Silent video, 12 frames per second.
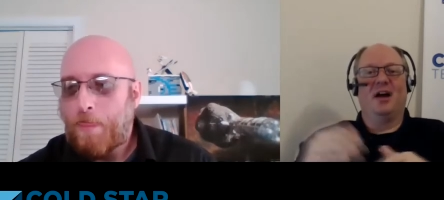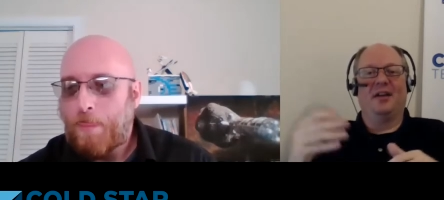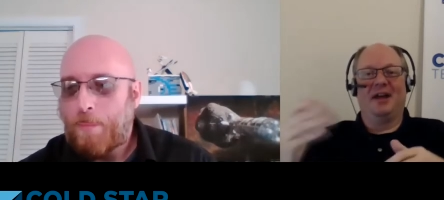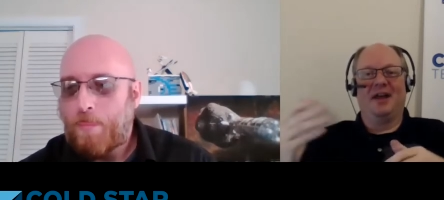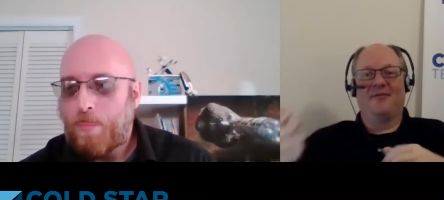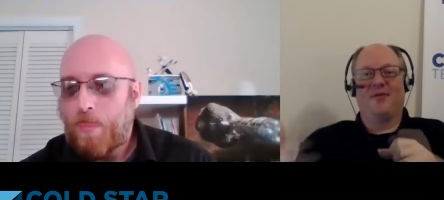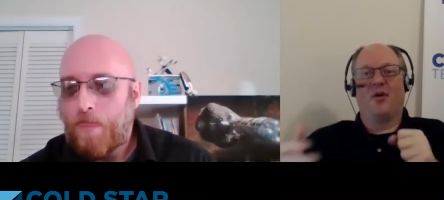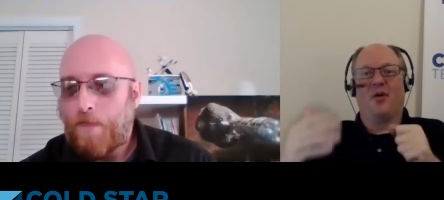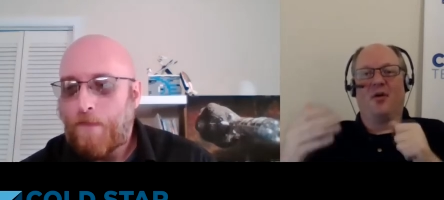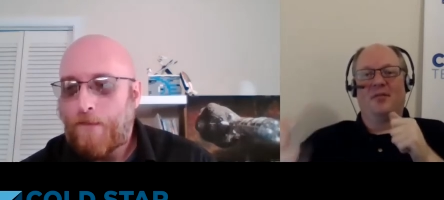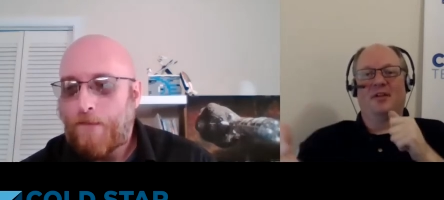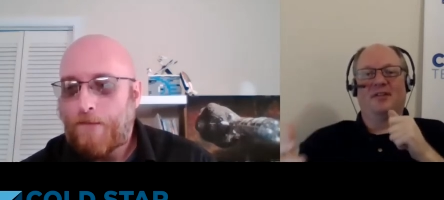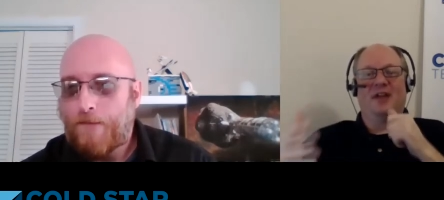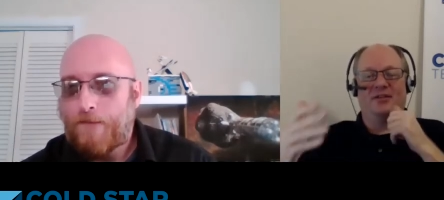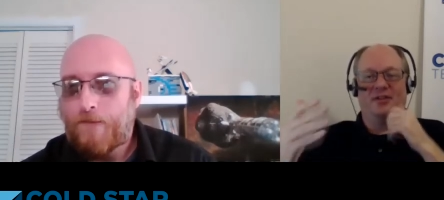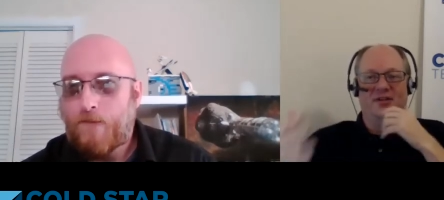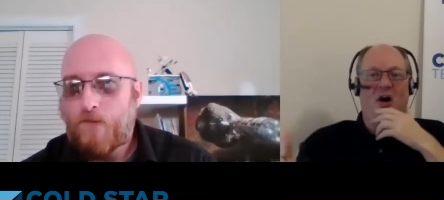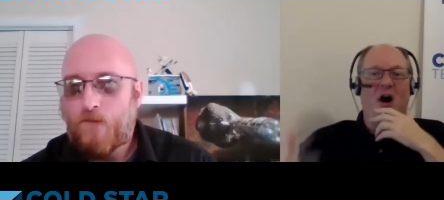Speaker 1: and that Four Orbits you are
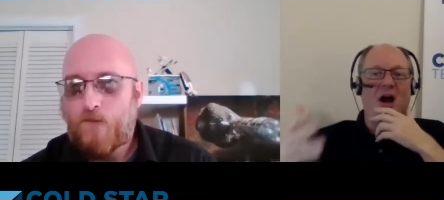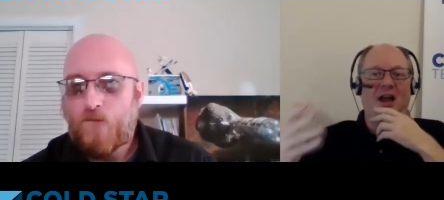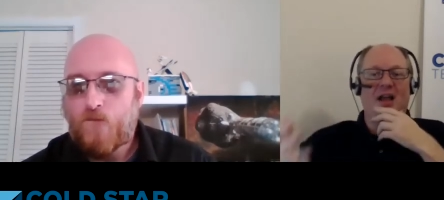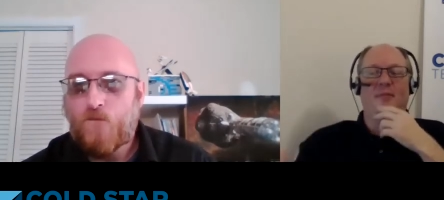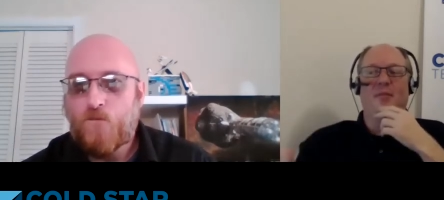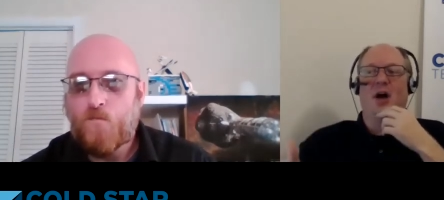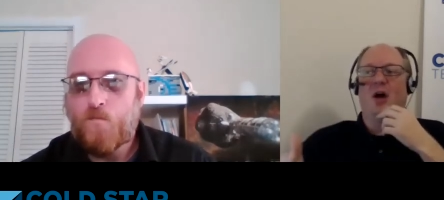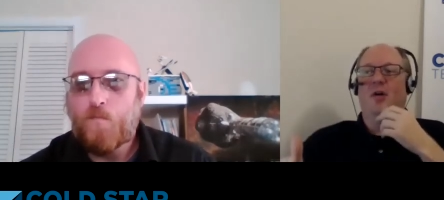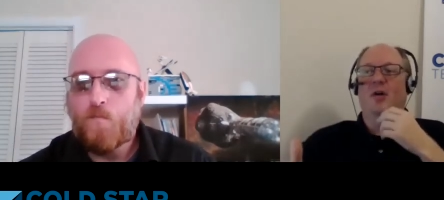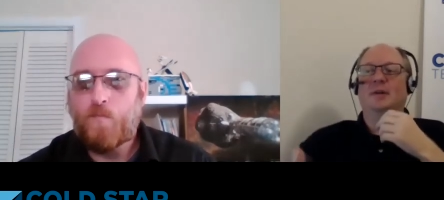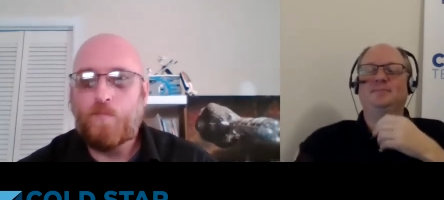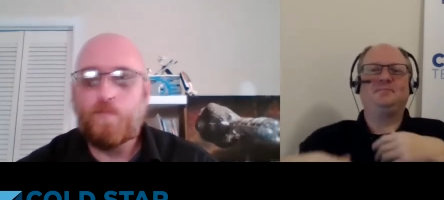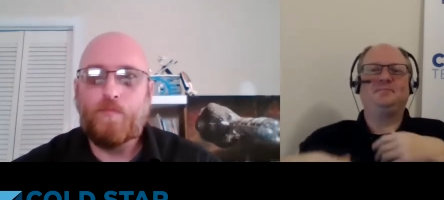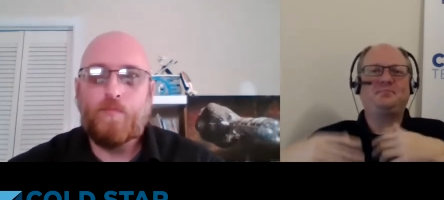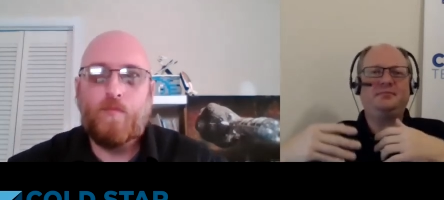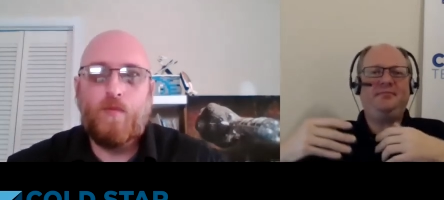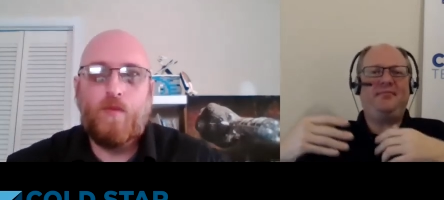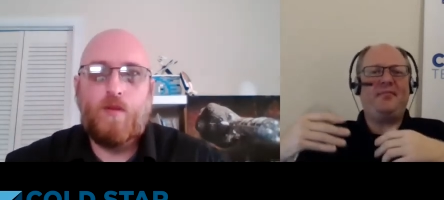talking about
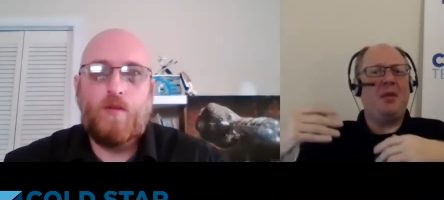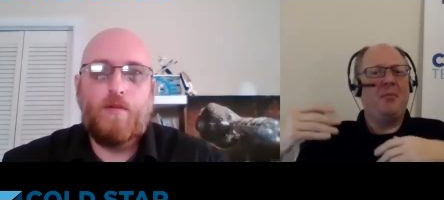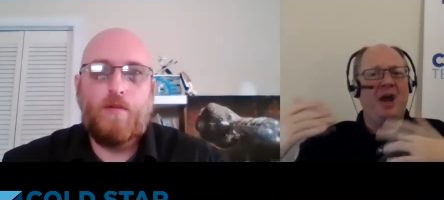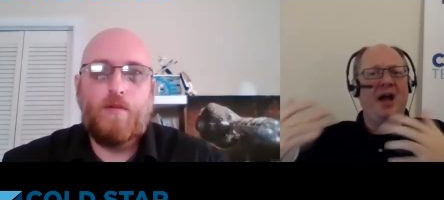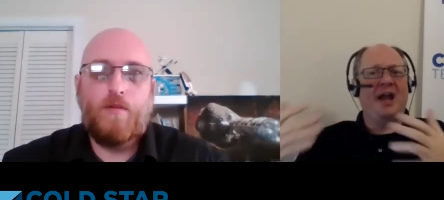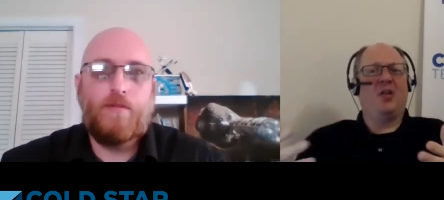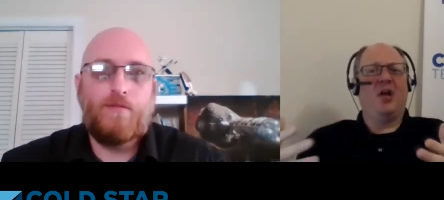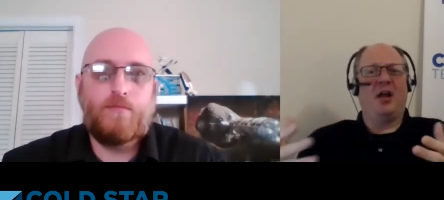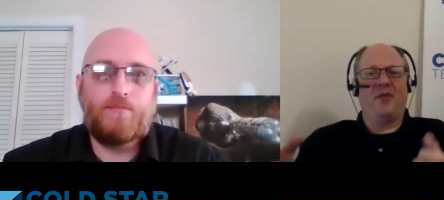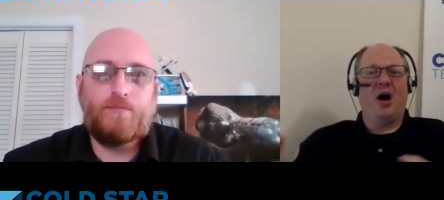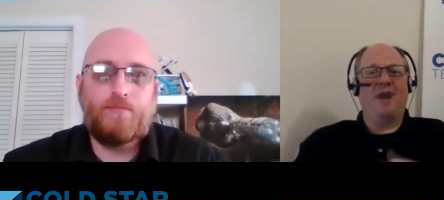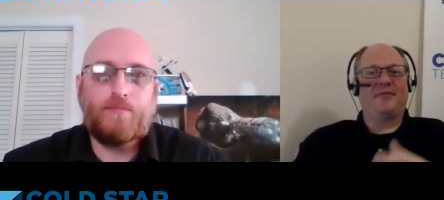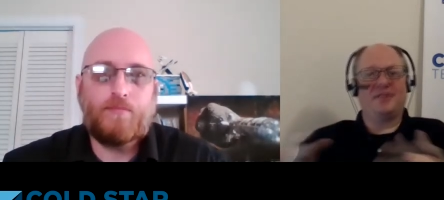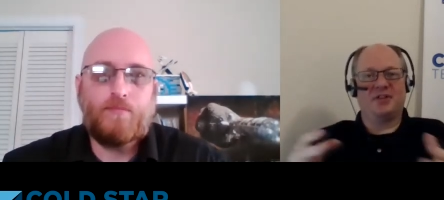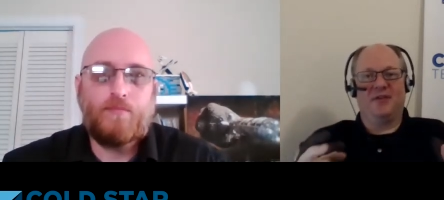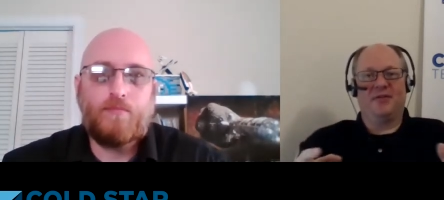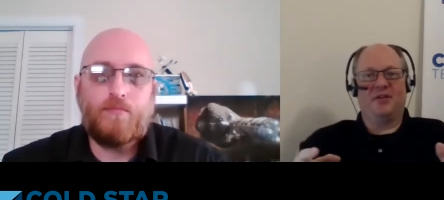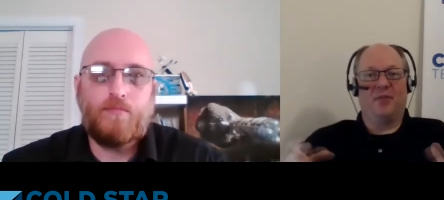buying a lot of off the
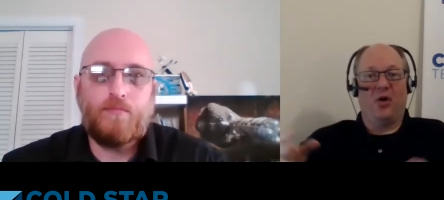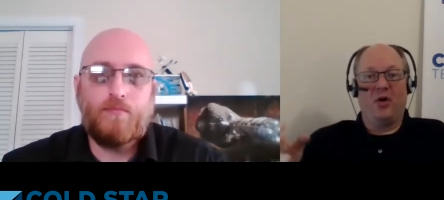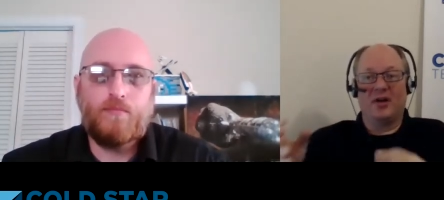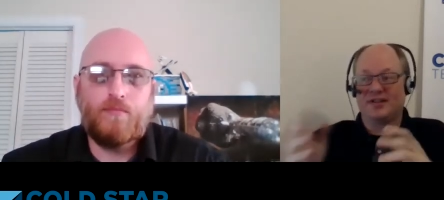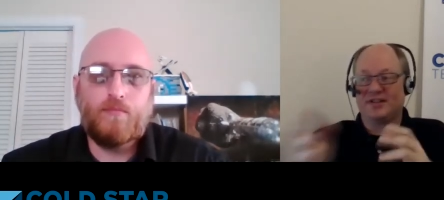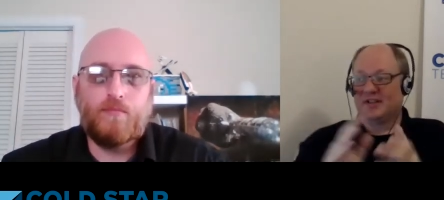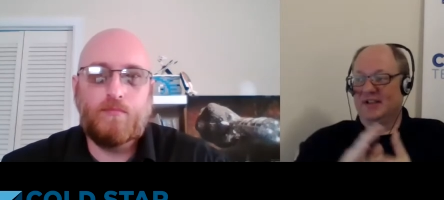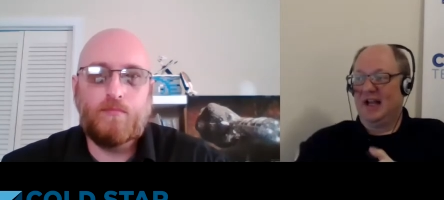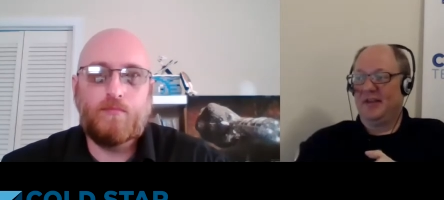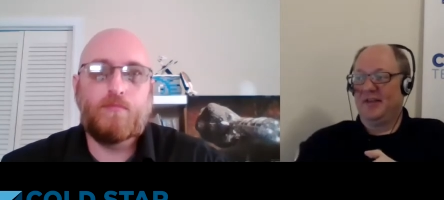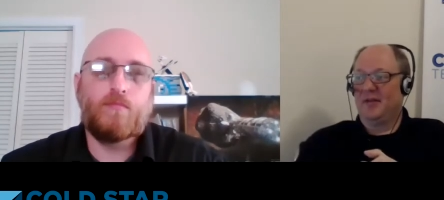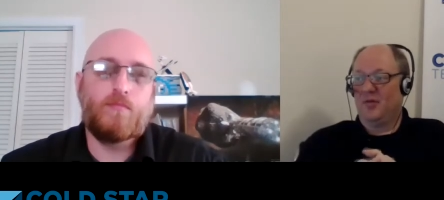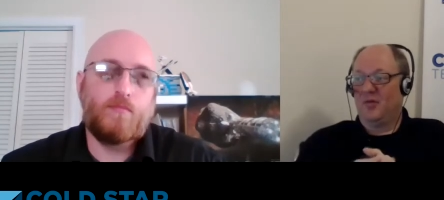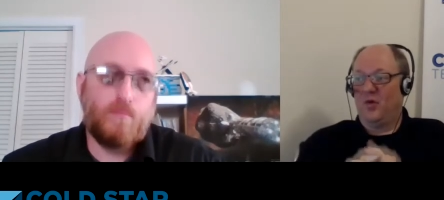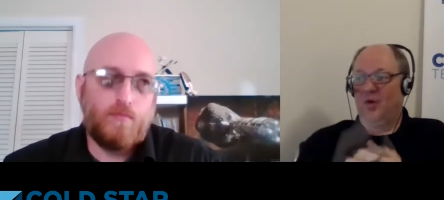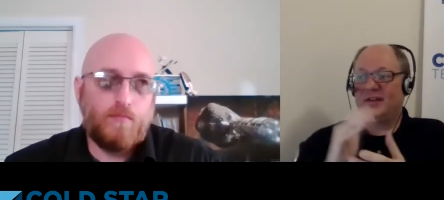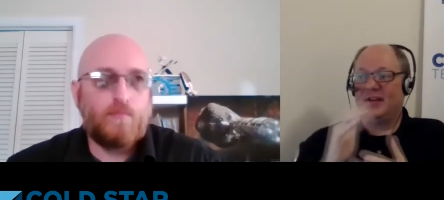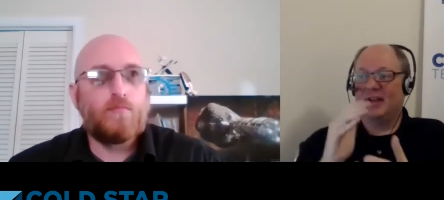shelf components and getting them to
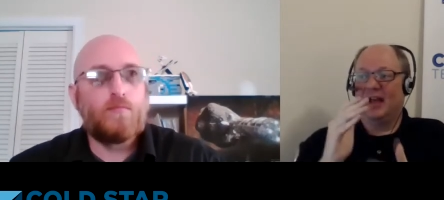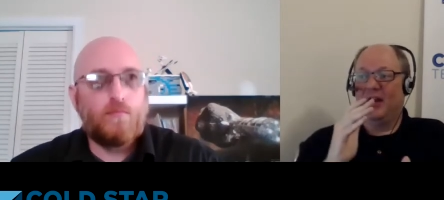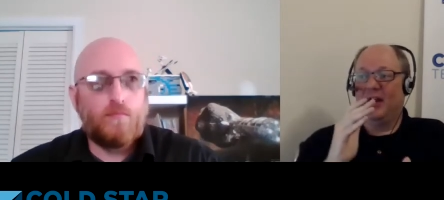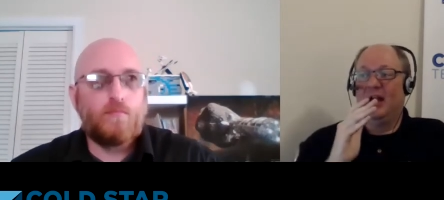work together.